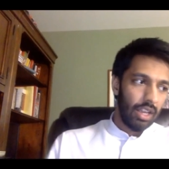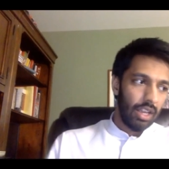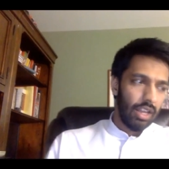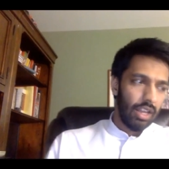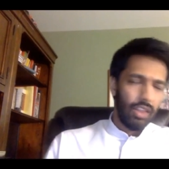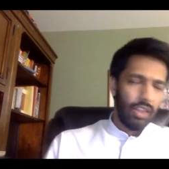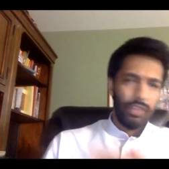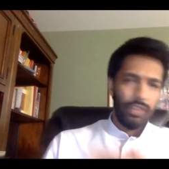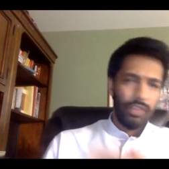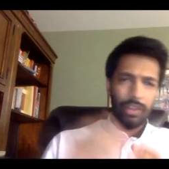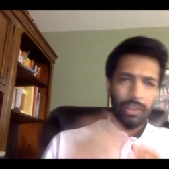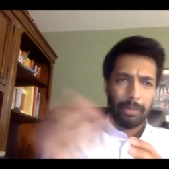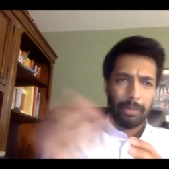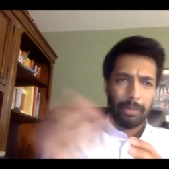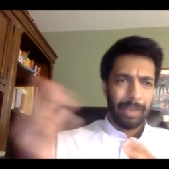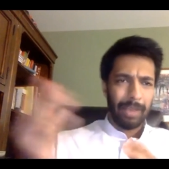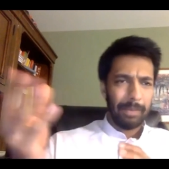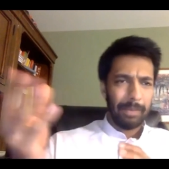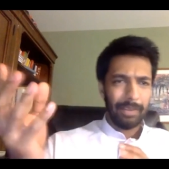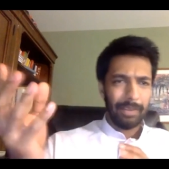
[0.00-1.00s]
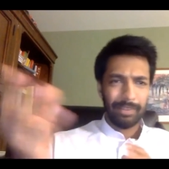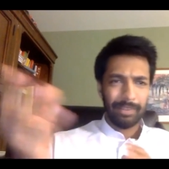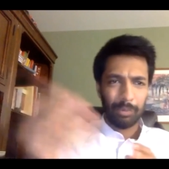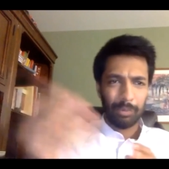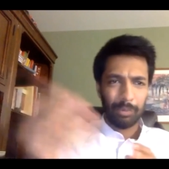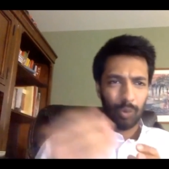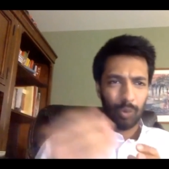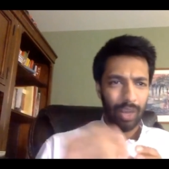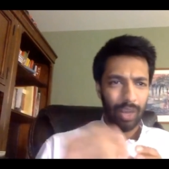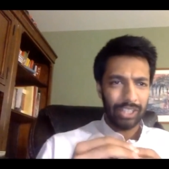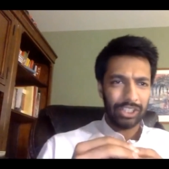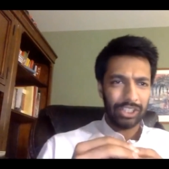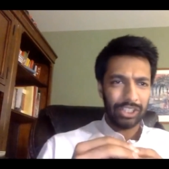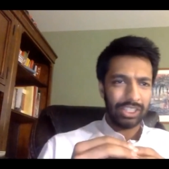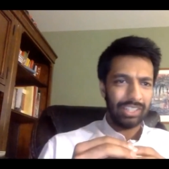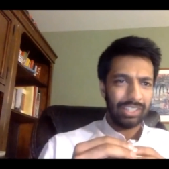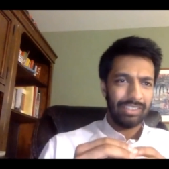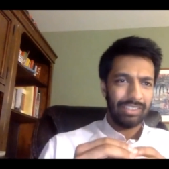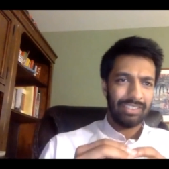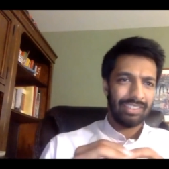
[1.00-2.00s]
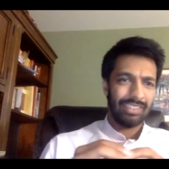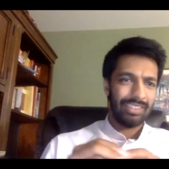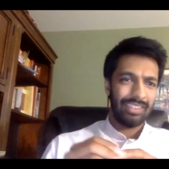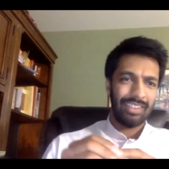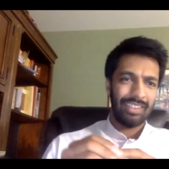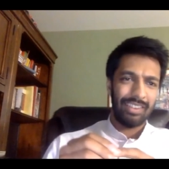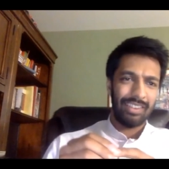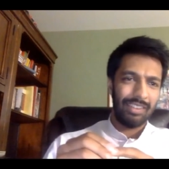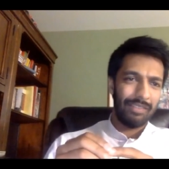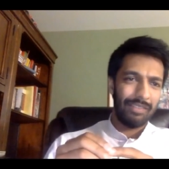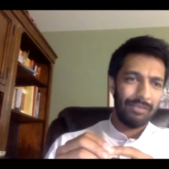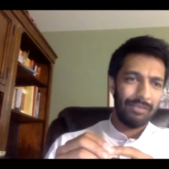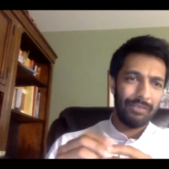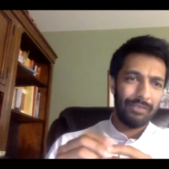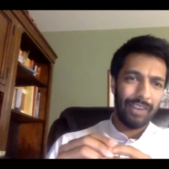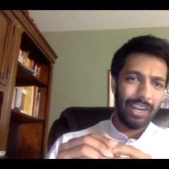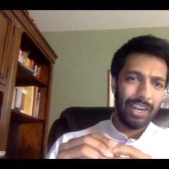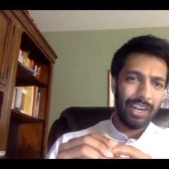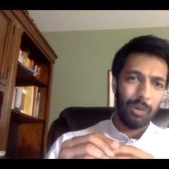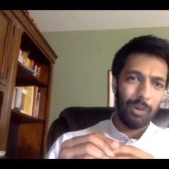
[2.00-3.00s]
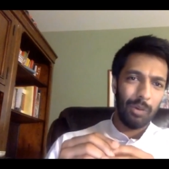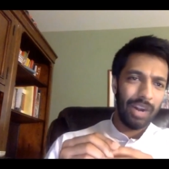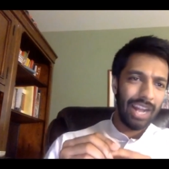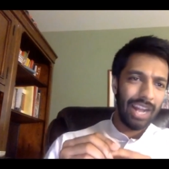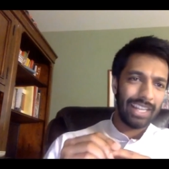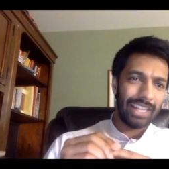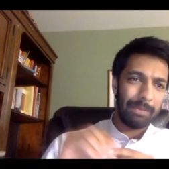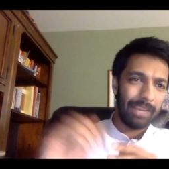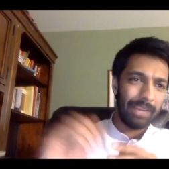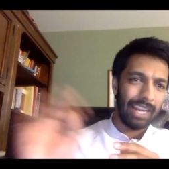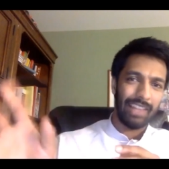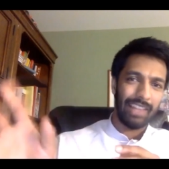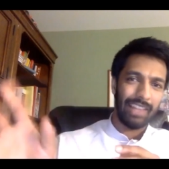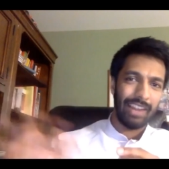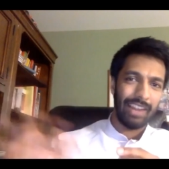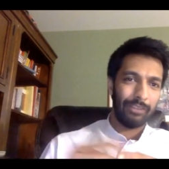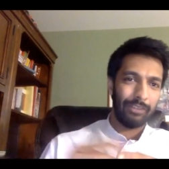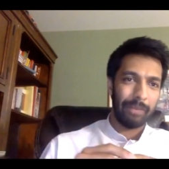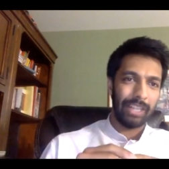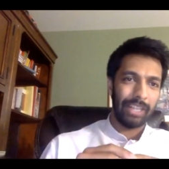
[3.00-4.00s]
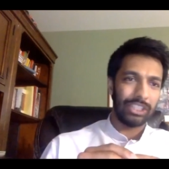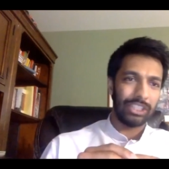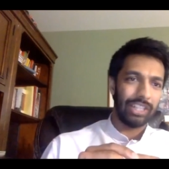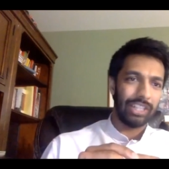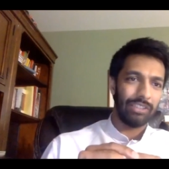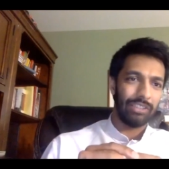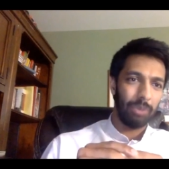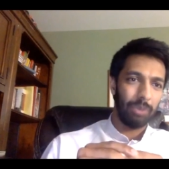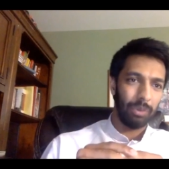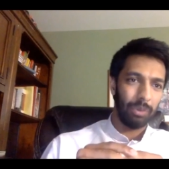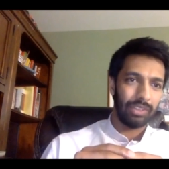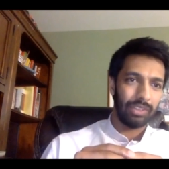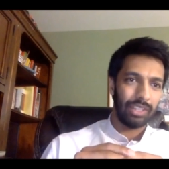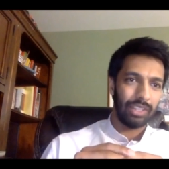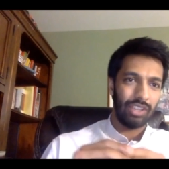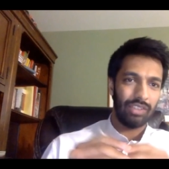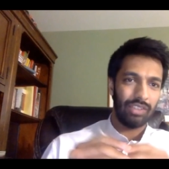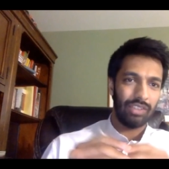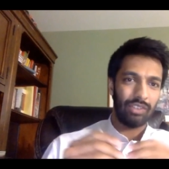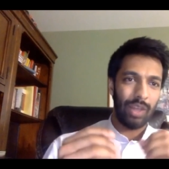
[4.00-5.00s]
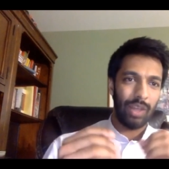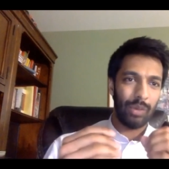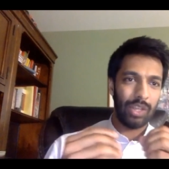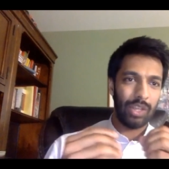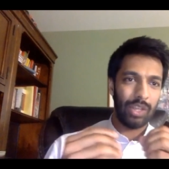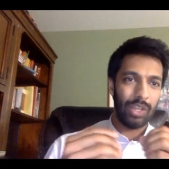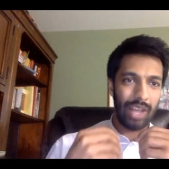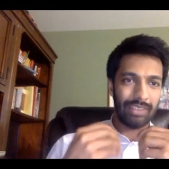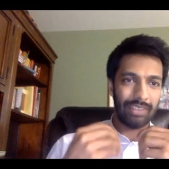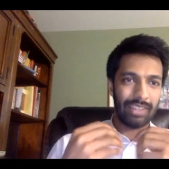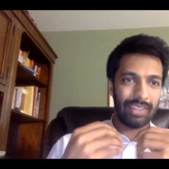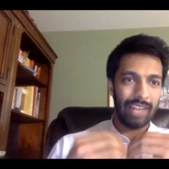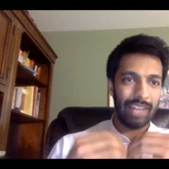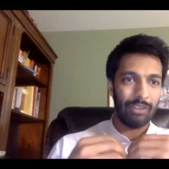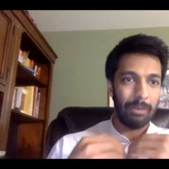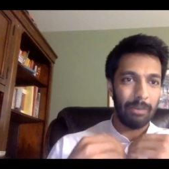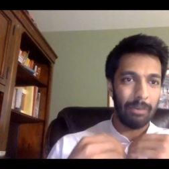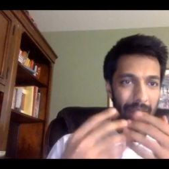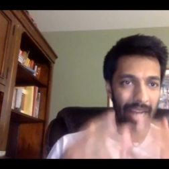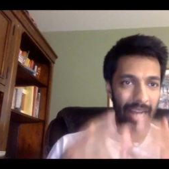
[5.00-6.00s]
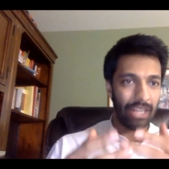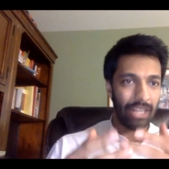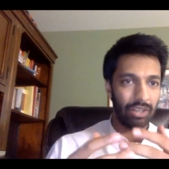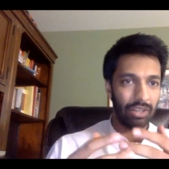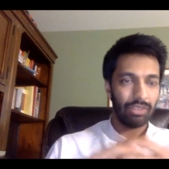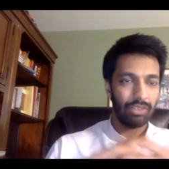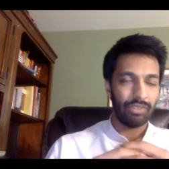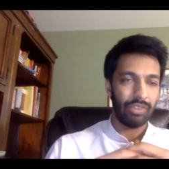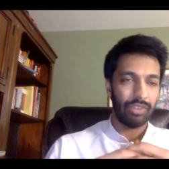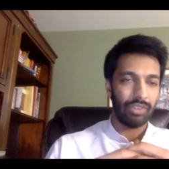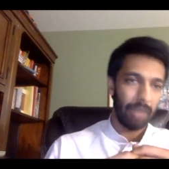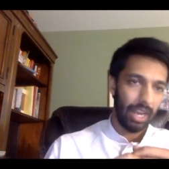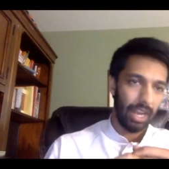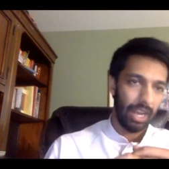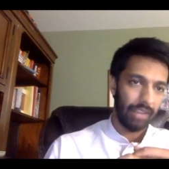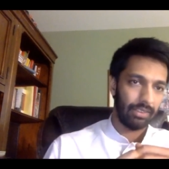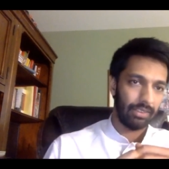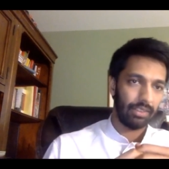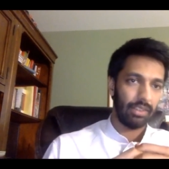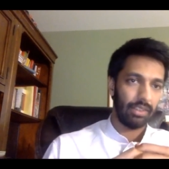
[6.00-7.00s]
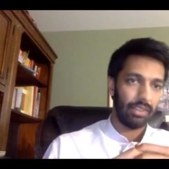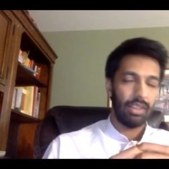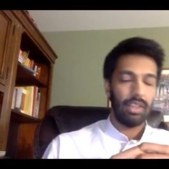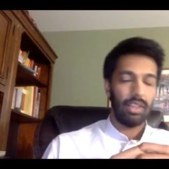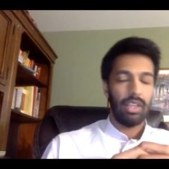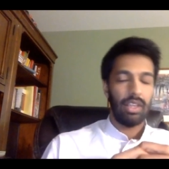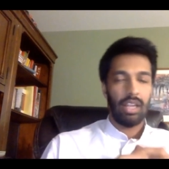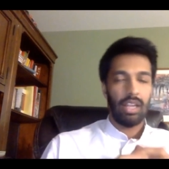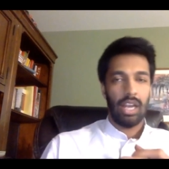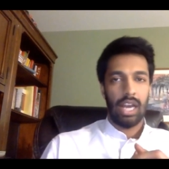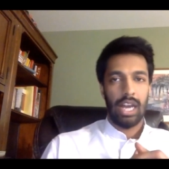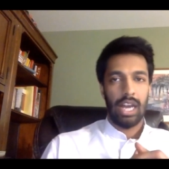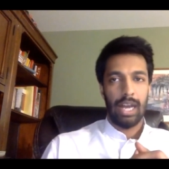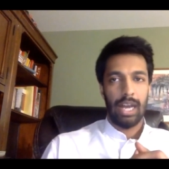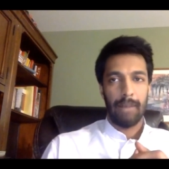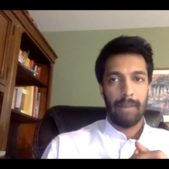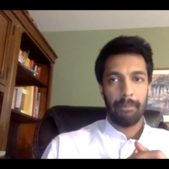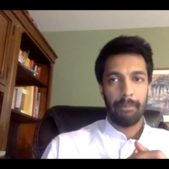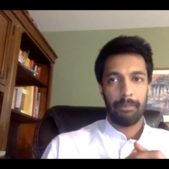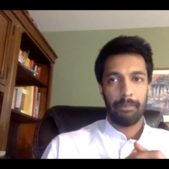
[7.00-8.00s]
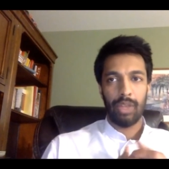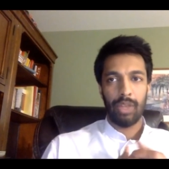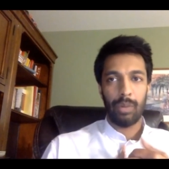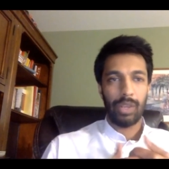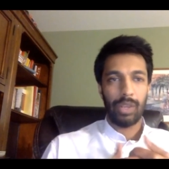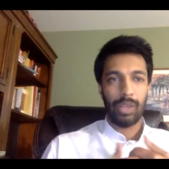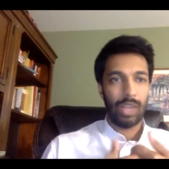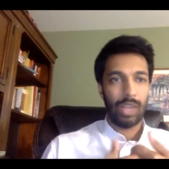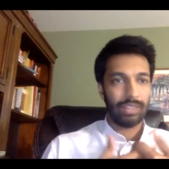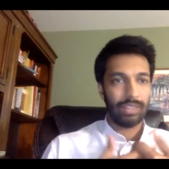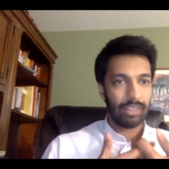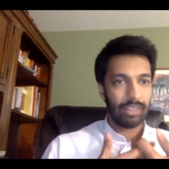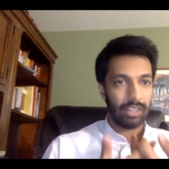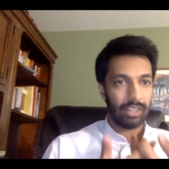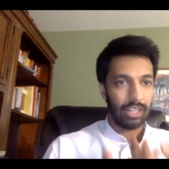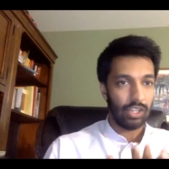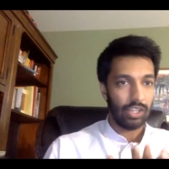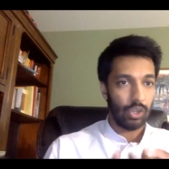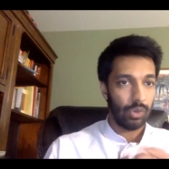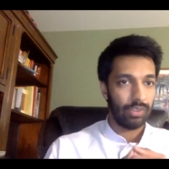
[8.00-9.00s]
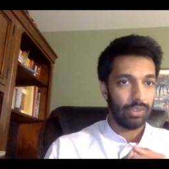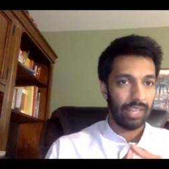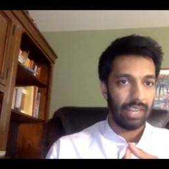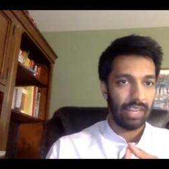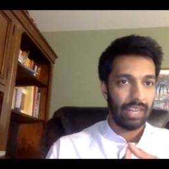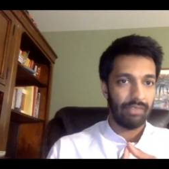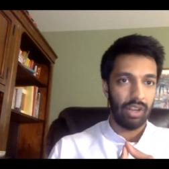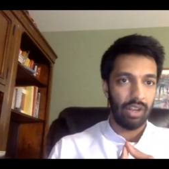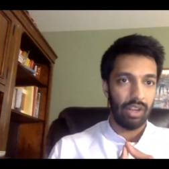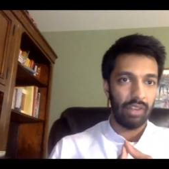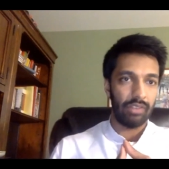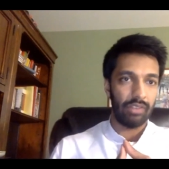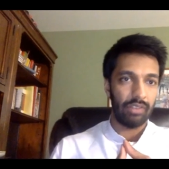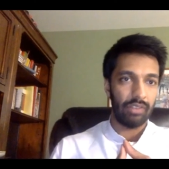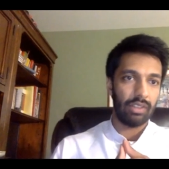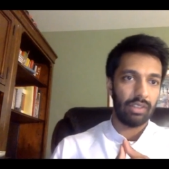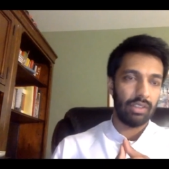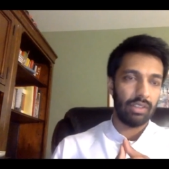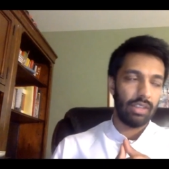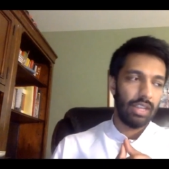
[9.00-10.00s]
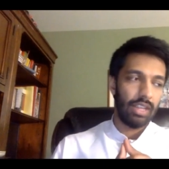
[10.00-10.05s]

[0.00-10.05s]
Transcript: There may be some questions. Very, uh, we're not keeping any of that information. Is mostly just so that way you guys can get reminders from us. Um, so that way you guys can continue to stay involved.